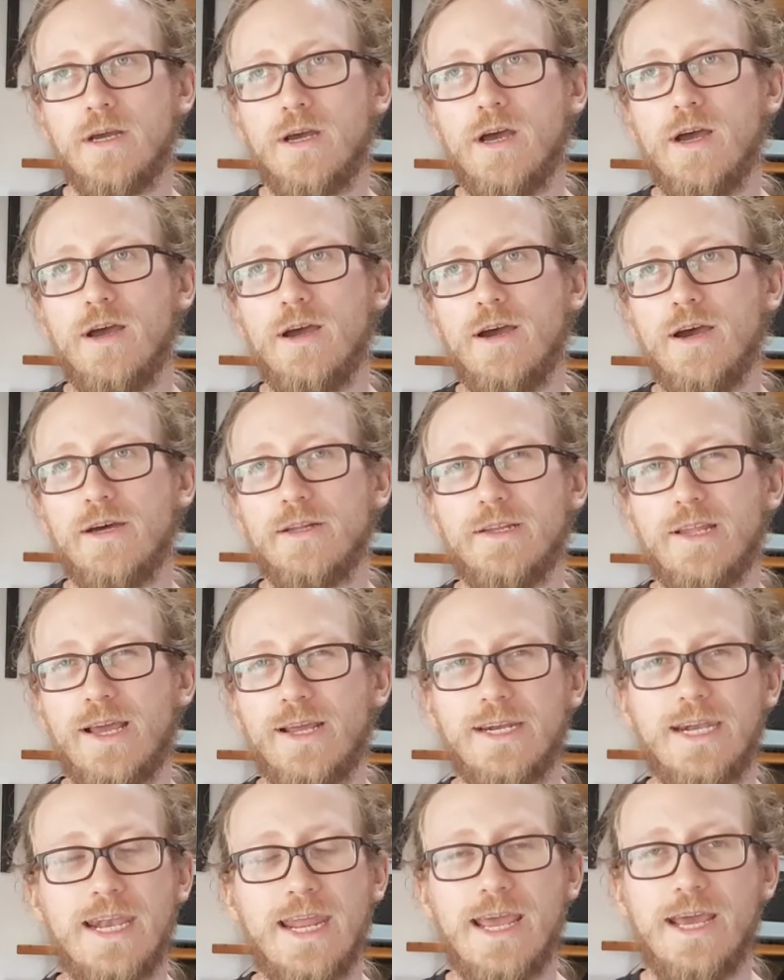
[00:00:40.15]
Uh, I like
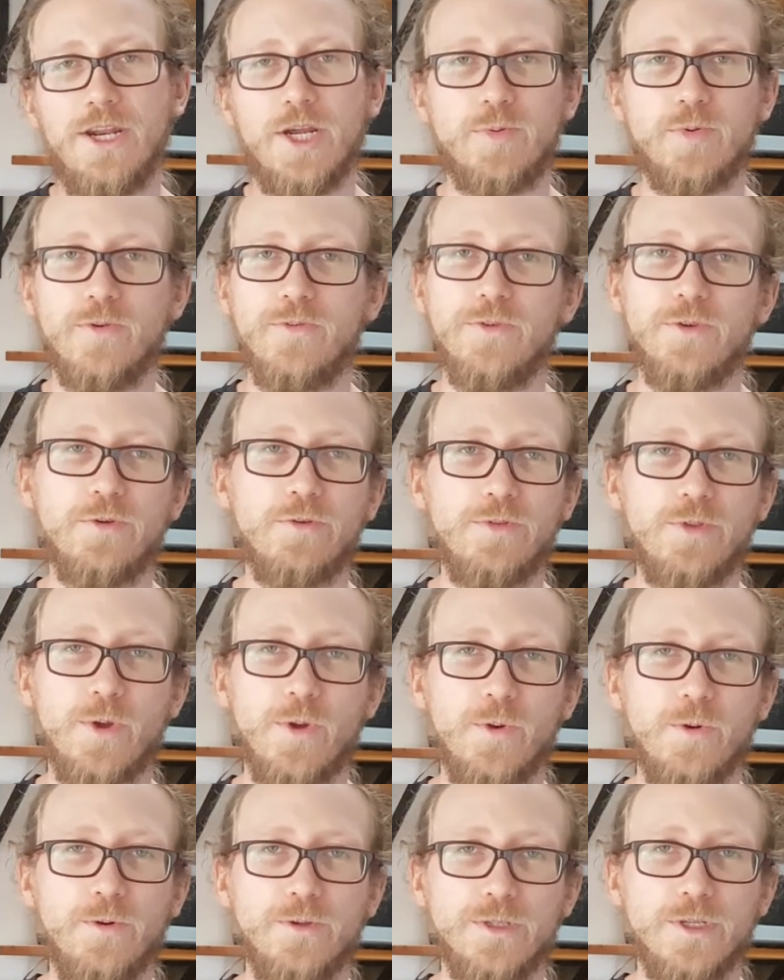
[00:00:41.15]
layered up a few of
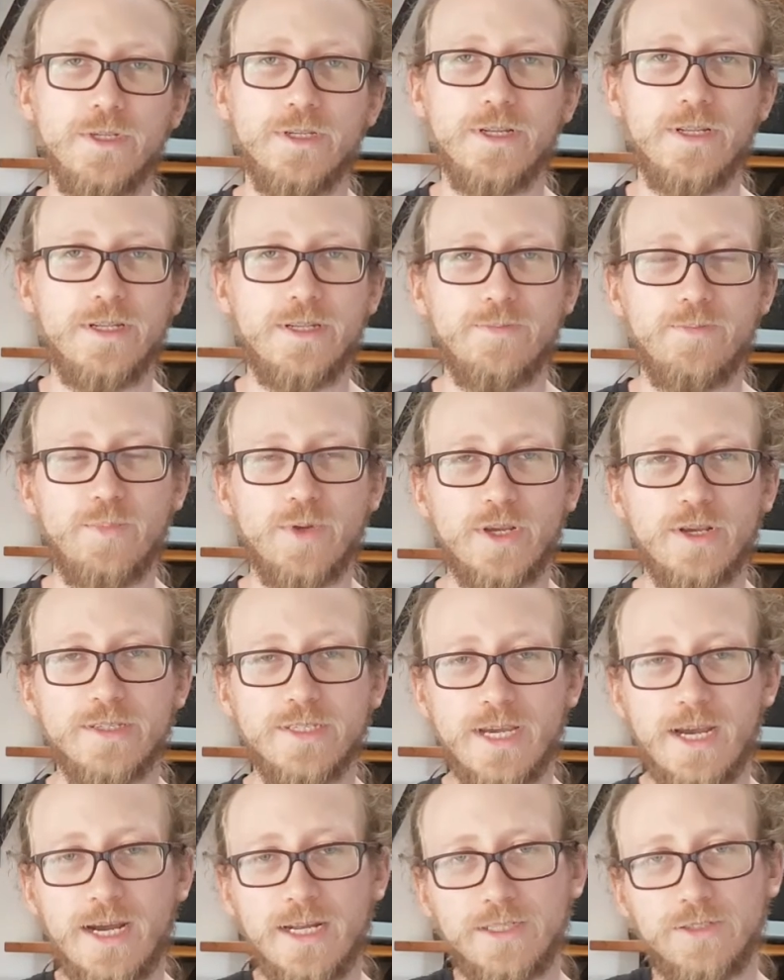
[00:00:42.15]
those, and because
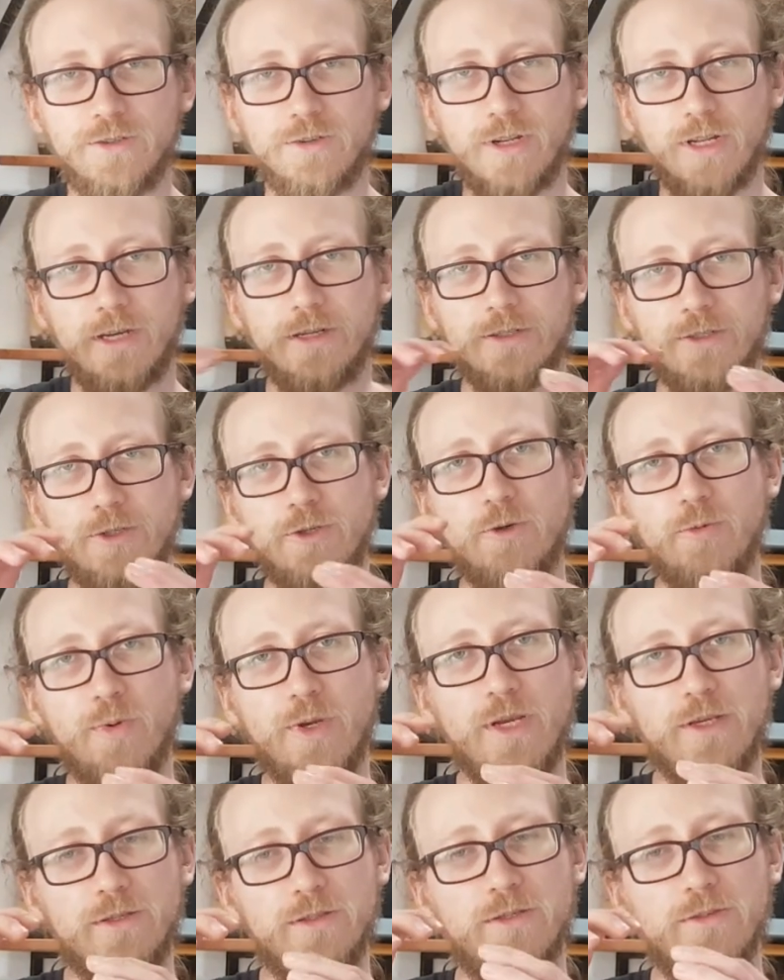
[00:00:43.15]
I had sort of like two
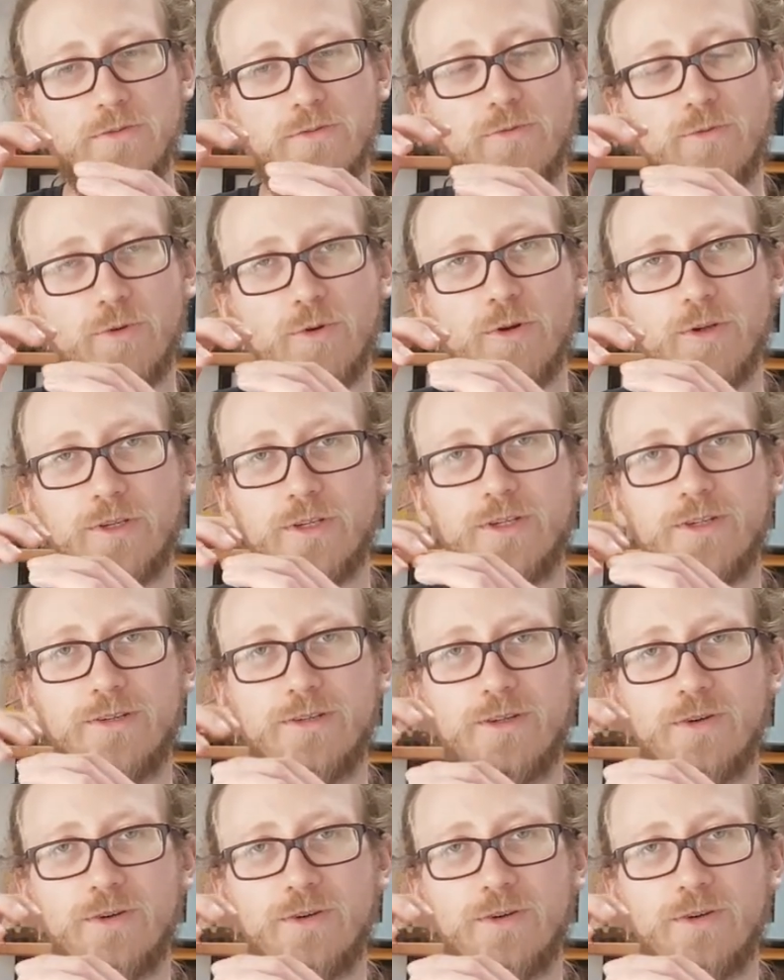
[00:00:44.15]
pieces of wood that,